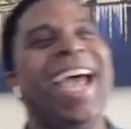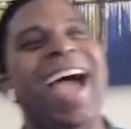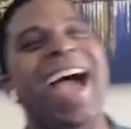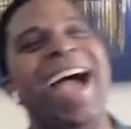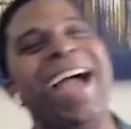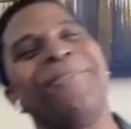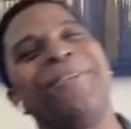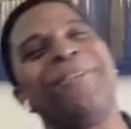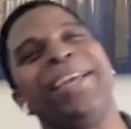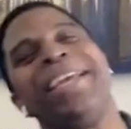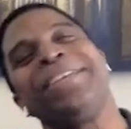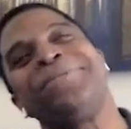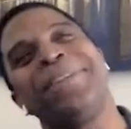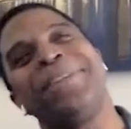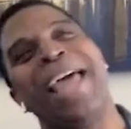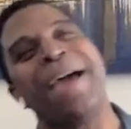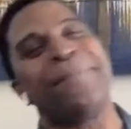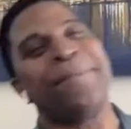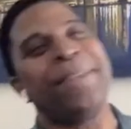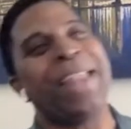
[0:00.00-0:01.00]
I, well, here's
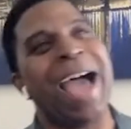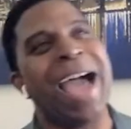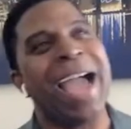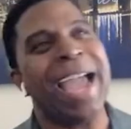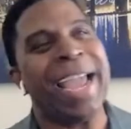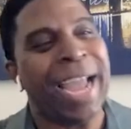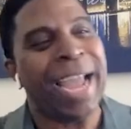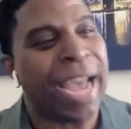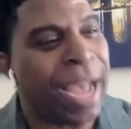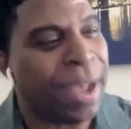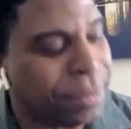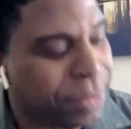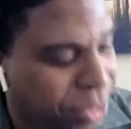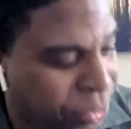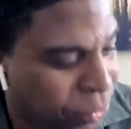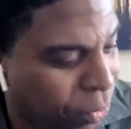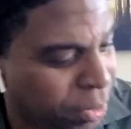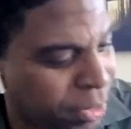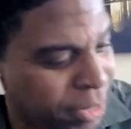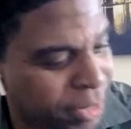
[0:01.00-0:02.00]
what happened. I uh,
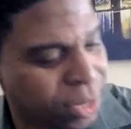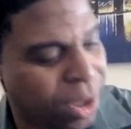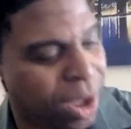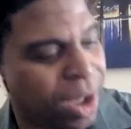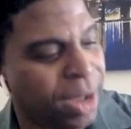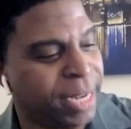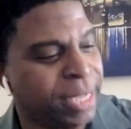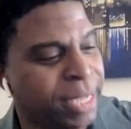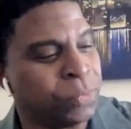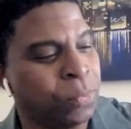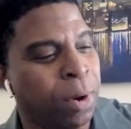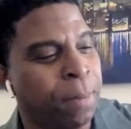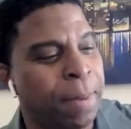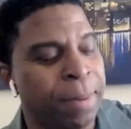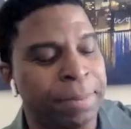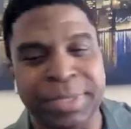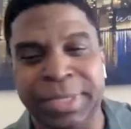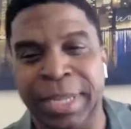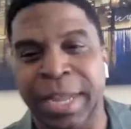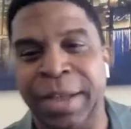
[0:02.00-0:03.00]
was doing this audience
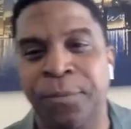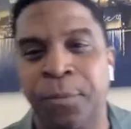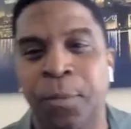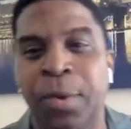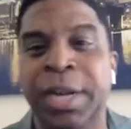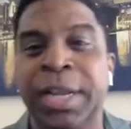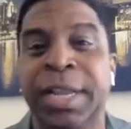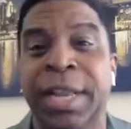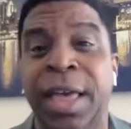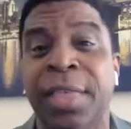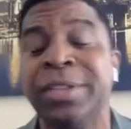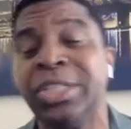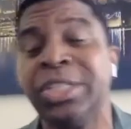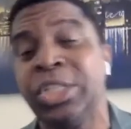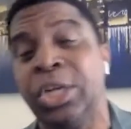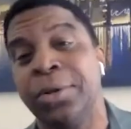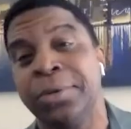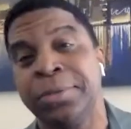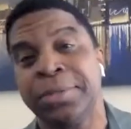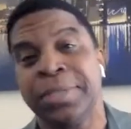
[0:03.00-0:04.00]
warm-up stuff. One of the other
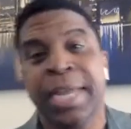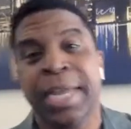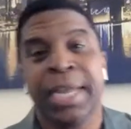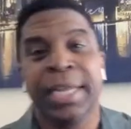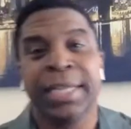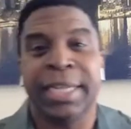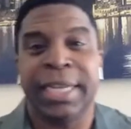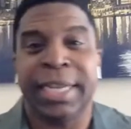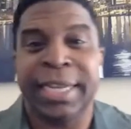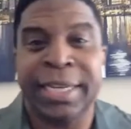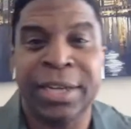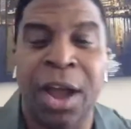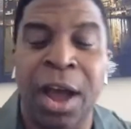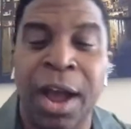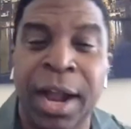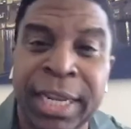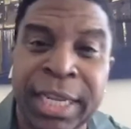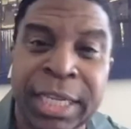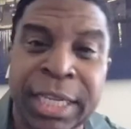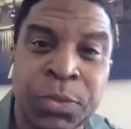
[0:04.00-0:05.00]
shows that I did
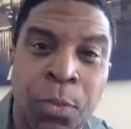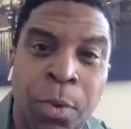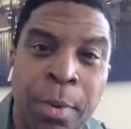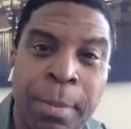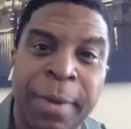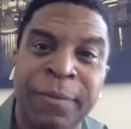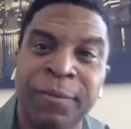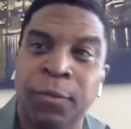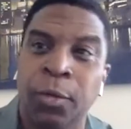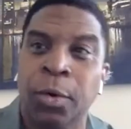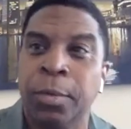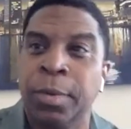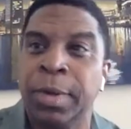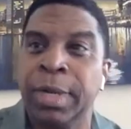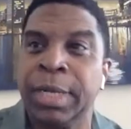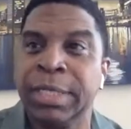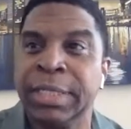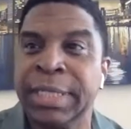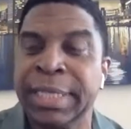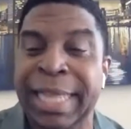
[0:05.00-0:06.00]
audience warm-up for
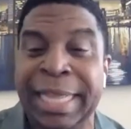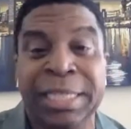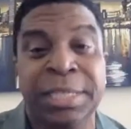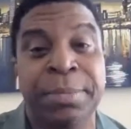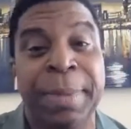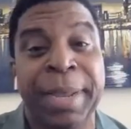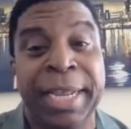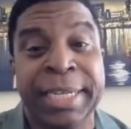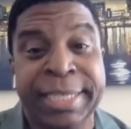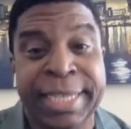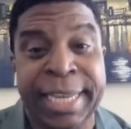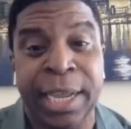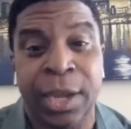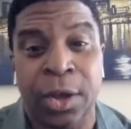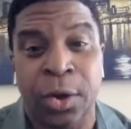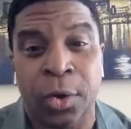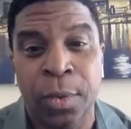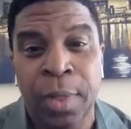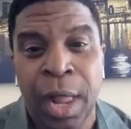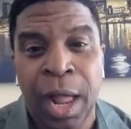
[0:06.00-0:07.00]
was Let's Make a
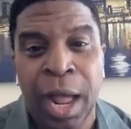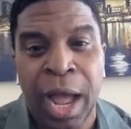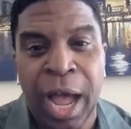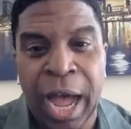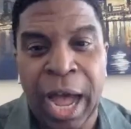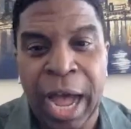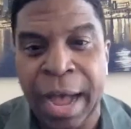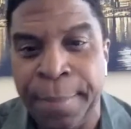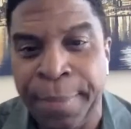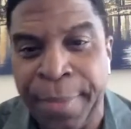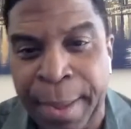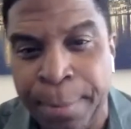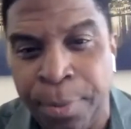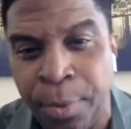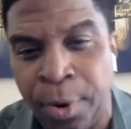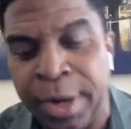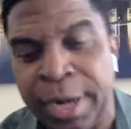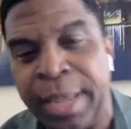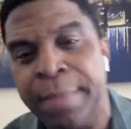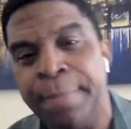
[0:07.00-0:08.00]
Deal. Um, mm. They
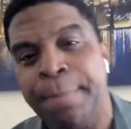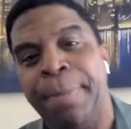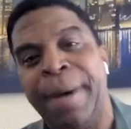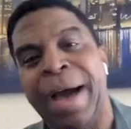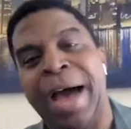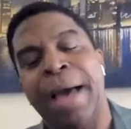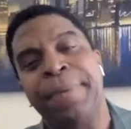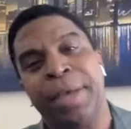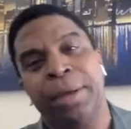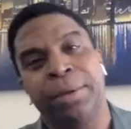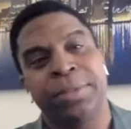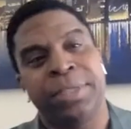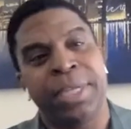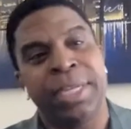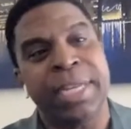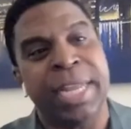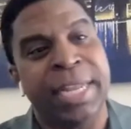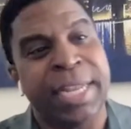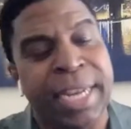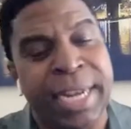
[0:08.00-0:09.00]
brought in Bob
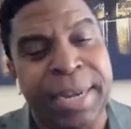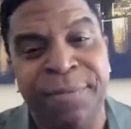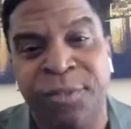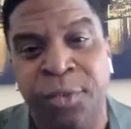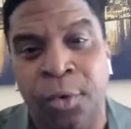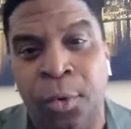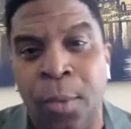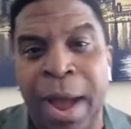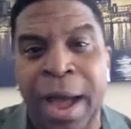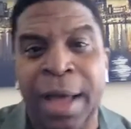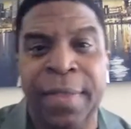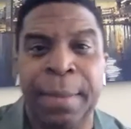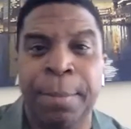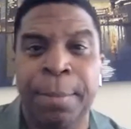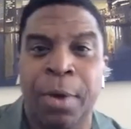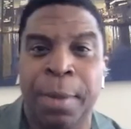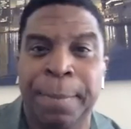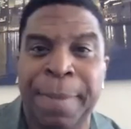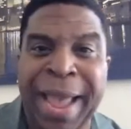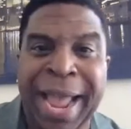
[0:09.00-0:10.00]
Hilton, and then for a while they
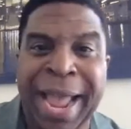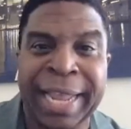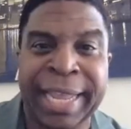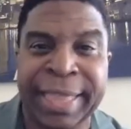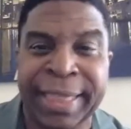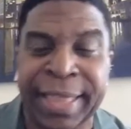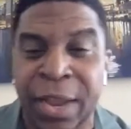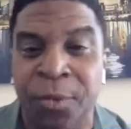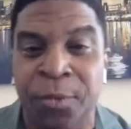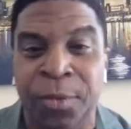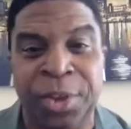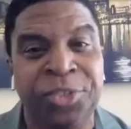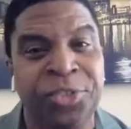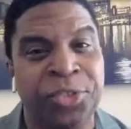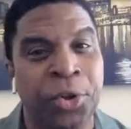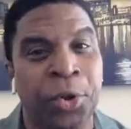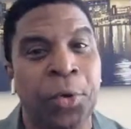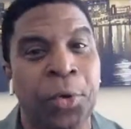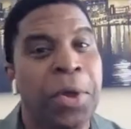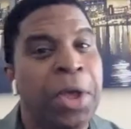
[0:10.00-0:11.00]
brought back the
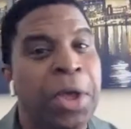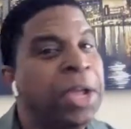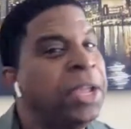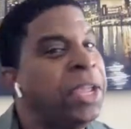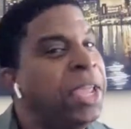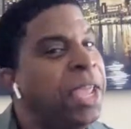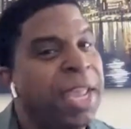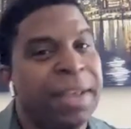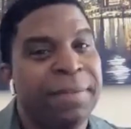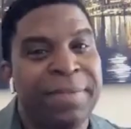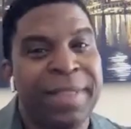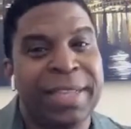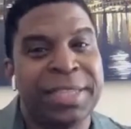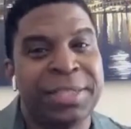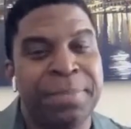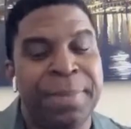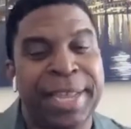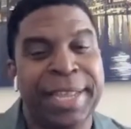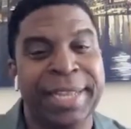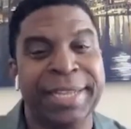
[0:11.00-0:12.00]
original king of
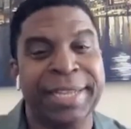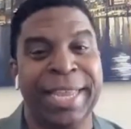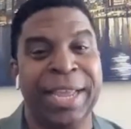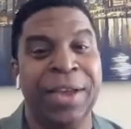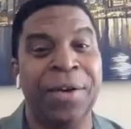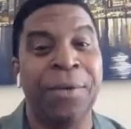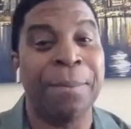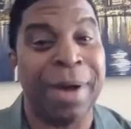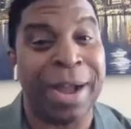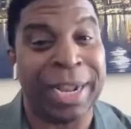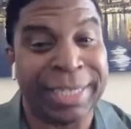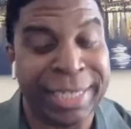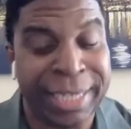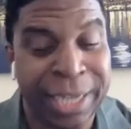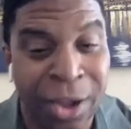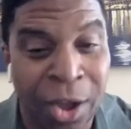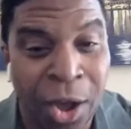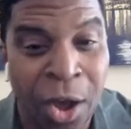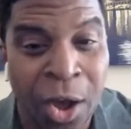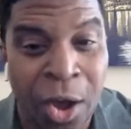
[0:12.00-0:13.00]
Let's Make a Deal, Monty,
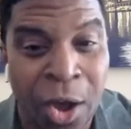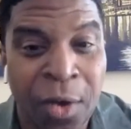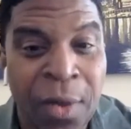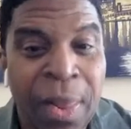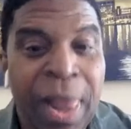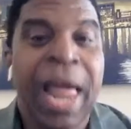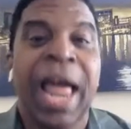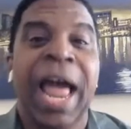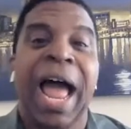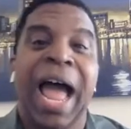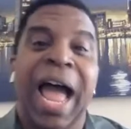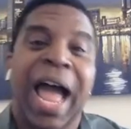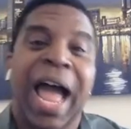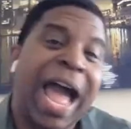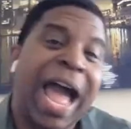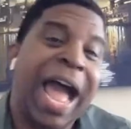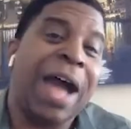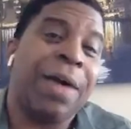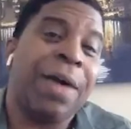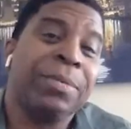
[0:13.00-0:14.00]
Monty Hall. Hall.
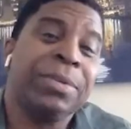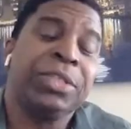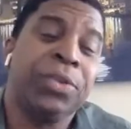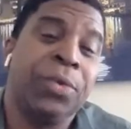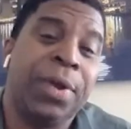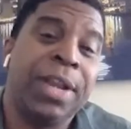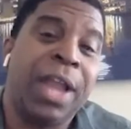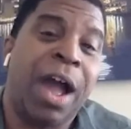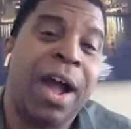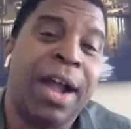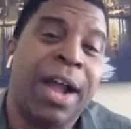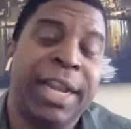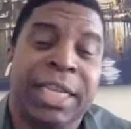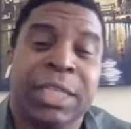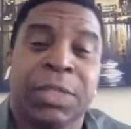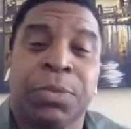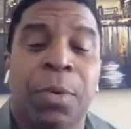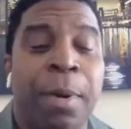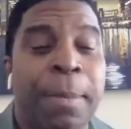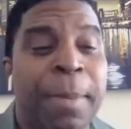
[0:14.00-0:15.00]
I was doing the
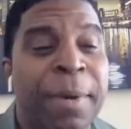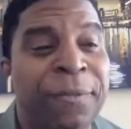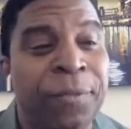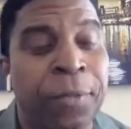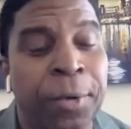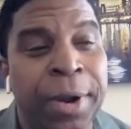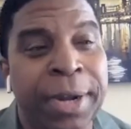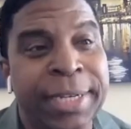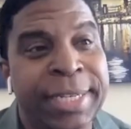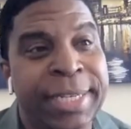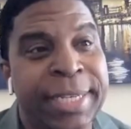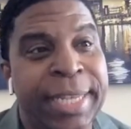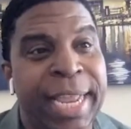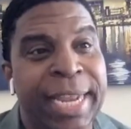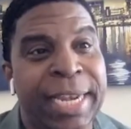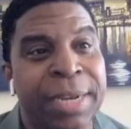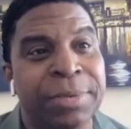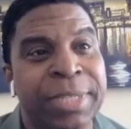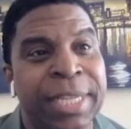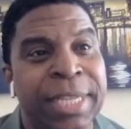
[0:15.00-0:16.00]
audience warm-up for it,
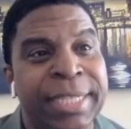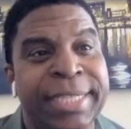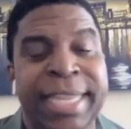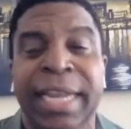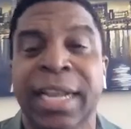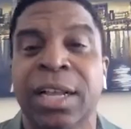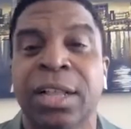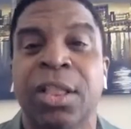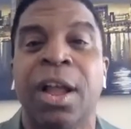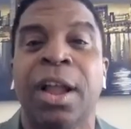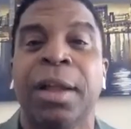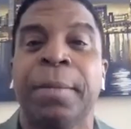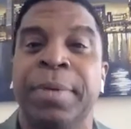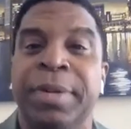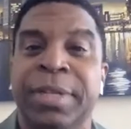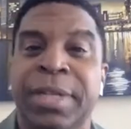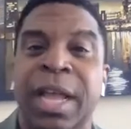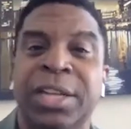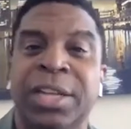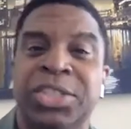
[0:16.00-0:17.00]
and it was a Dick Clark
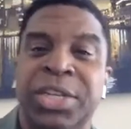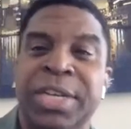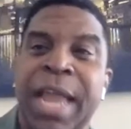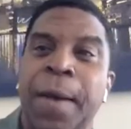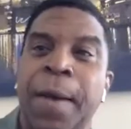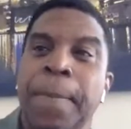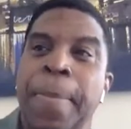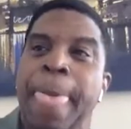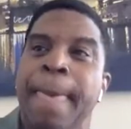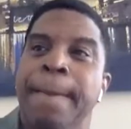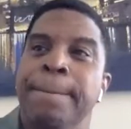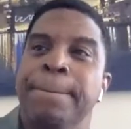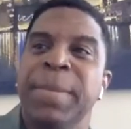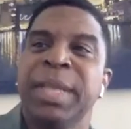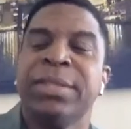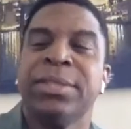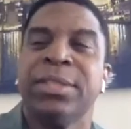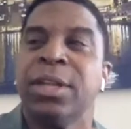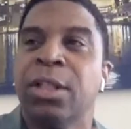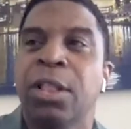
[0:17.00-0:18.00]
production. Now,
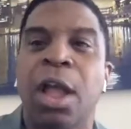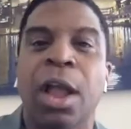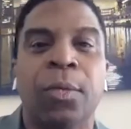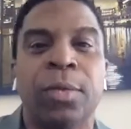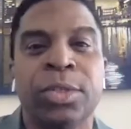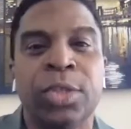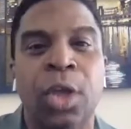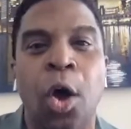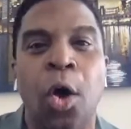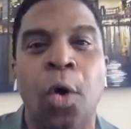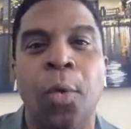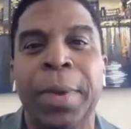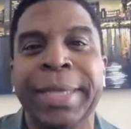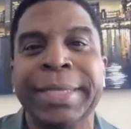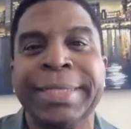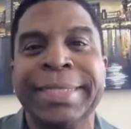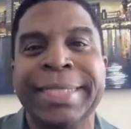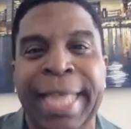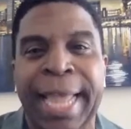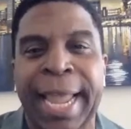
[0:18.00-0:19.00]
Mister Clark was
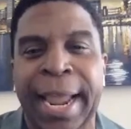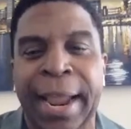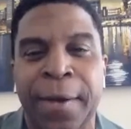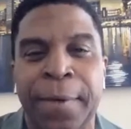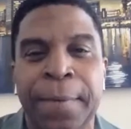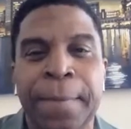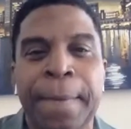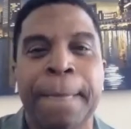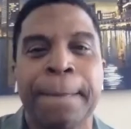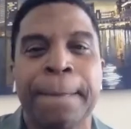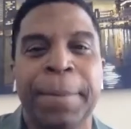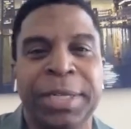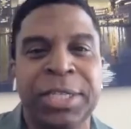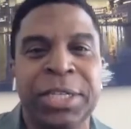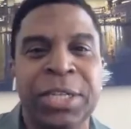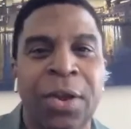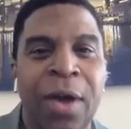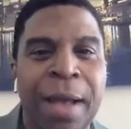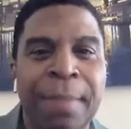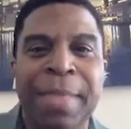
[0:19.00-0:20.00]
always there, but,
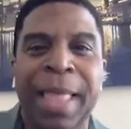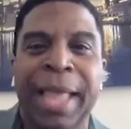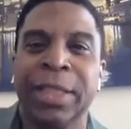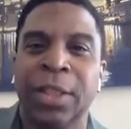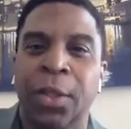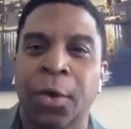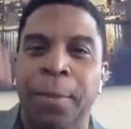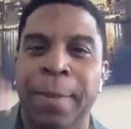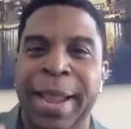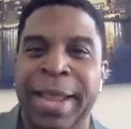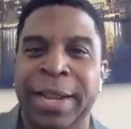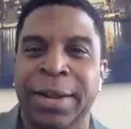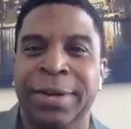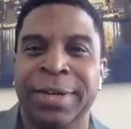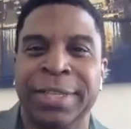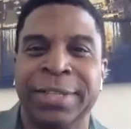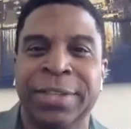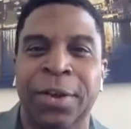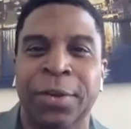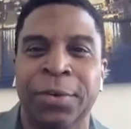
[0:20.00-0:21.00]
you know, I'm like low man
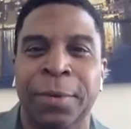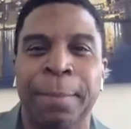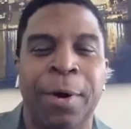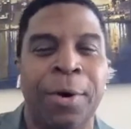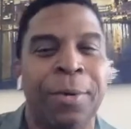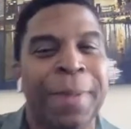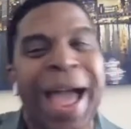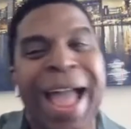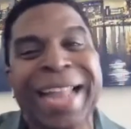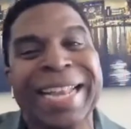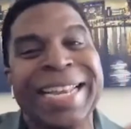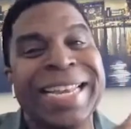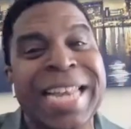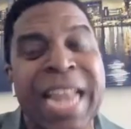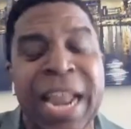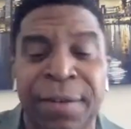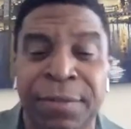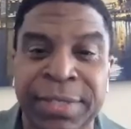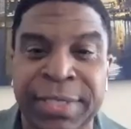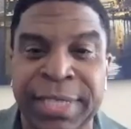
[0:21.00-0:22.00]
on a totem pole. I'd
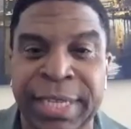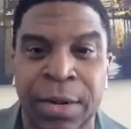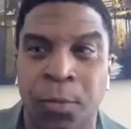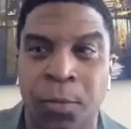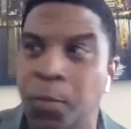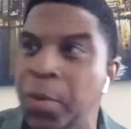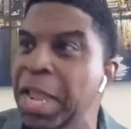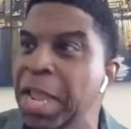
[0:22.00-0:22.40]
never seen him.